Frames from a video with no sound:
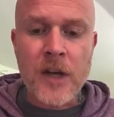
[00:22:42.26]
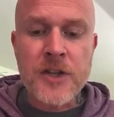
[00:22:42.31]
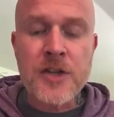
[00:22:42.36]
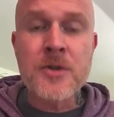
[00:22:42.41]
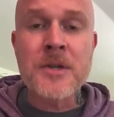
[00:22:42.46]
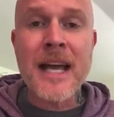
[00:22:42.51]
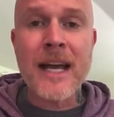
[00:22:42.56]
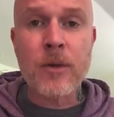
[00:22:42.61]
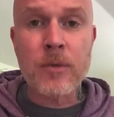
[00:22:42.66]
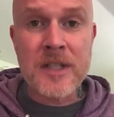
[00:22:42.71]
to
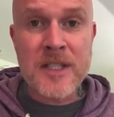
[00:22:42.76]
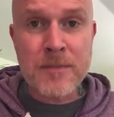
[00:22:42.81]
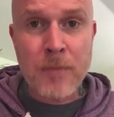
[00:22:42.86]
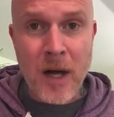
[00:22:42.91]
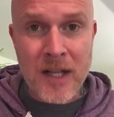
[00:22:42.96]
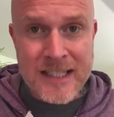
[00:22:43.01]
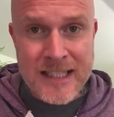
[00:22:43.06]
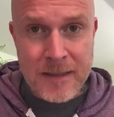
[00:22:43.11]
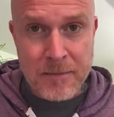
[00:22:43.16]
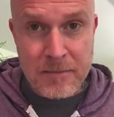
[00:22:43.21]
take
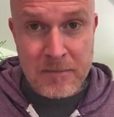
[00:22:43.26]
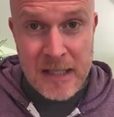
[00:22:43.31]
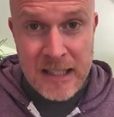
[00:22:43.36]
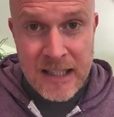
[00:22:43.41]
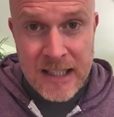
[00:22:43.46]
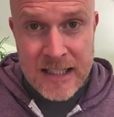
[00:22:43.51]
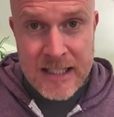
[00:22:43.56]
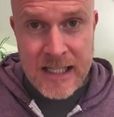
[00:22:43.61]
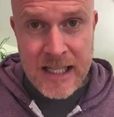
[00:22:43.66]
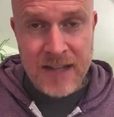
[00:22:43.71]

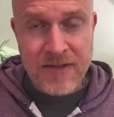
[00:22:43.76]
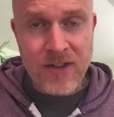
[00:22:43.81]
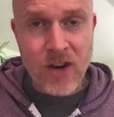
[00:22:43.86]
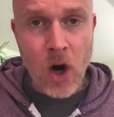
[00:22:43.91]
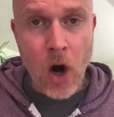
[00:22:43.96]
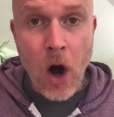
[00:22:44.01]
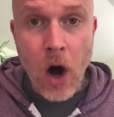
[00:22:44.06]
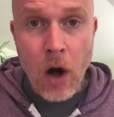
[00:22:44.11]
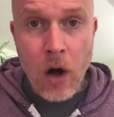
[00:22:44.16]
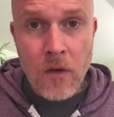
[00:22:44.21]
responsibility
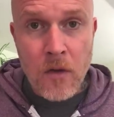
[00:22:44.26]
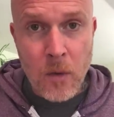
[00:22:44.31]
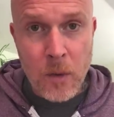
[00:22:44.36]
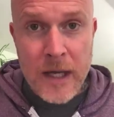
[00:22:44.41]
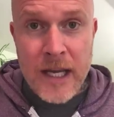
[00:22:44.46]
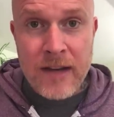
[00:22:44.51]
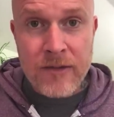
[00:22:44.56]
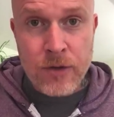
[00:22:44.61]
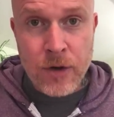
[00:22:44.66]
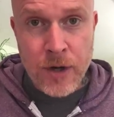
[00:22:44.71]
for all that
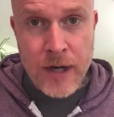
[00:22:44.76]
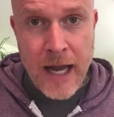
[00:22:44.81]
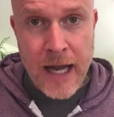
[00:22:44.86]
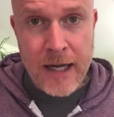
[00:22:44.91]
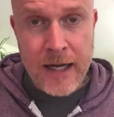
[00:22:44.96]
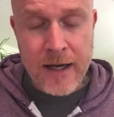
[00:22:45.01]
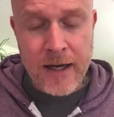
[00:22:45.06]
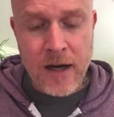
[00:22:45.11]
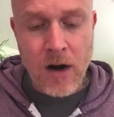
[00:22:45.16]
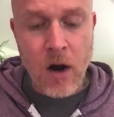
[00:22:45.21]
we have
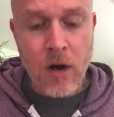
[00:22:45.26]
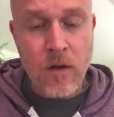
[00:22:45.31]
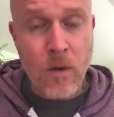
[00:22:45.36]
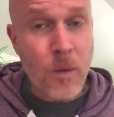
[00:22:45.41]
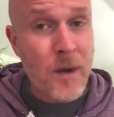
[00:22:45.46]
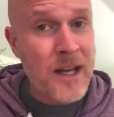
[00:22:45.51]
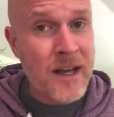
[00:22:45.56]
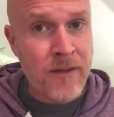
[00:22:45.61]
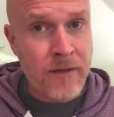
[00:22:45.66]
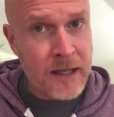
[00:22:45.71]
created and all that
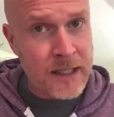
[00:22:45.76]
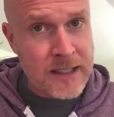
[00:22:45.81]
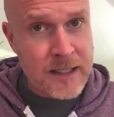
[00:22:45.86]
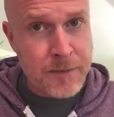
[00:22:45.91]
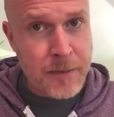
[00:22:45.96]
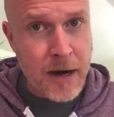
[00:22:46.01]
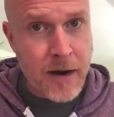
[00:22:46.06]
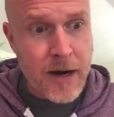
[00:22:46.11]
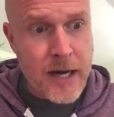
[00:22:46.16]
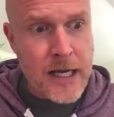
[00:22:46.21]
we have
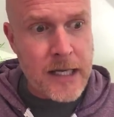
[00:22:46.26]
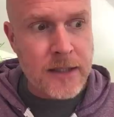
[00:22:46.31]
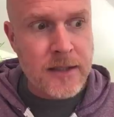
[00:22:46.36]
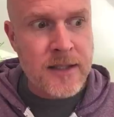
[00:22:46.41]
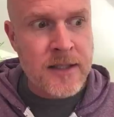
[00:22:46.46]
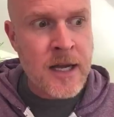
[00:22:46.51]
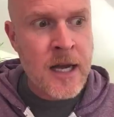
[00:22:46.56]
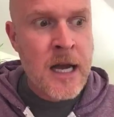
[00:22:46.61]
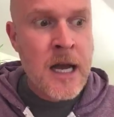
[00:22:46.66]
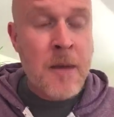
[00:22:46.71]

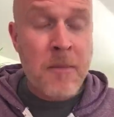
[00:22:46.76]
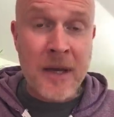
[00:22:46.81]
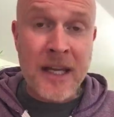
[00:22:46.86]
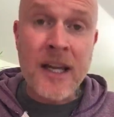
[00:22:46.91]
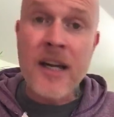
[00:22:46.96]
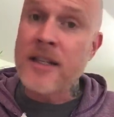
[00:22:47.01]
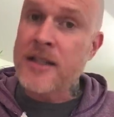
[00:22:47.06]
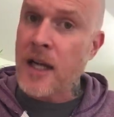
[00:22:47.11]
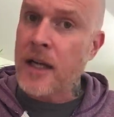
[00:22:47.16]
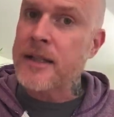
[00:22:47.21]
experienced
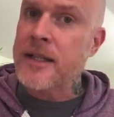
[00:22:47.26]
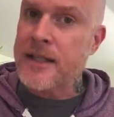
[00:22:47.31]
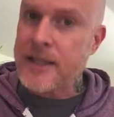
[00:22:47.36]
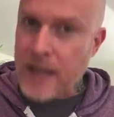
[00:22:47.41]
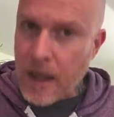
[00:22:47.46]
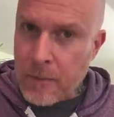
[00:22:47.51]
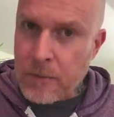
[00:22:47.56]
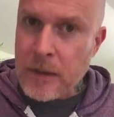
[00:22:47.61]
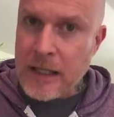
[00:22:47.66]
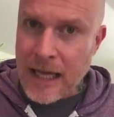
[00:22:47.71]
because on
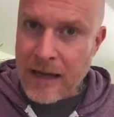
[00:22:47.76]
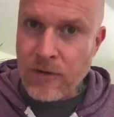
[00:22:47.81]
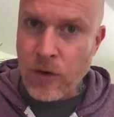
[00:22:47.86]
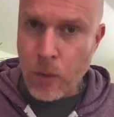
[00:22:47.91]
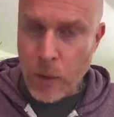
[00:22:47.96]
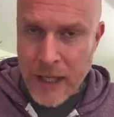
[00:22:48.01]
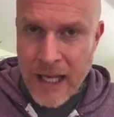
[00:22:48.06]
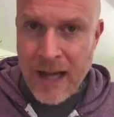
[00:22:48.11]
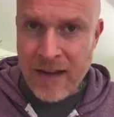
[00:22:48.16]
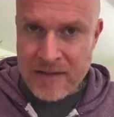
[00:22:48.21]
some level
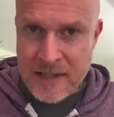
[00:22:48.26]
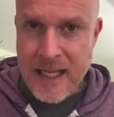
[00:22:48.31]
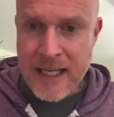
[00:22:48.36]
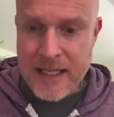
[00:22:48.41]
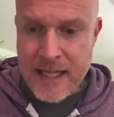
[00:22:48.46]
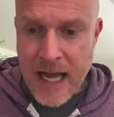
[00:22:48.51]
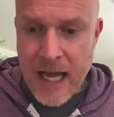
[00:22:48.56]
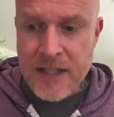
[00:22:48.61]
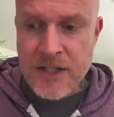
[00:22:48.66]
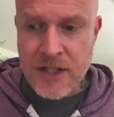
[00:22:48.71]
we have
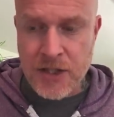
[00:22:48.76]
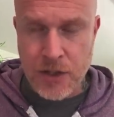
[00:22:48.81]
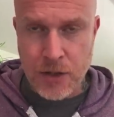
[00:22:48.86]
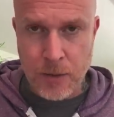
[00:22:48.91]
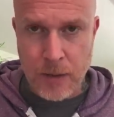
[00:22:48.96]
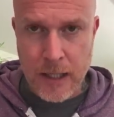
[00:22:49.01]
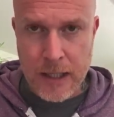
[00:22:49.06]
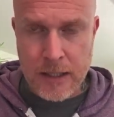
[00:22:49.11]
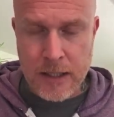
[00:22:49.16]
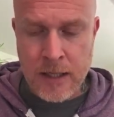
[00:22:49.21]
said yes
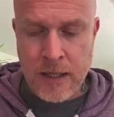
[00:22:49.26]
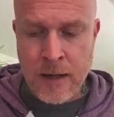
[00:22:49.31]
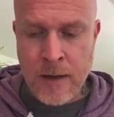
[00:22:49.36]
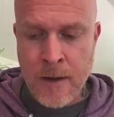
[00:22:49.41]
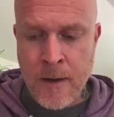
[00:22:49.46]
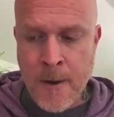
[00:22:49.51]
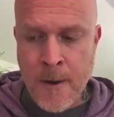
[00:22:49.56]
to it.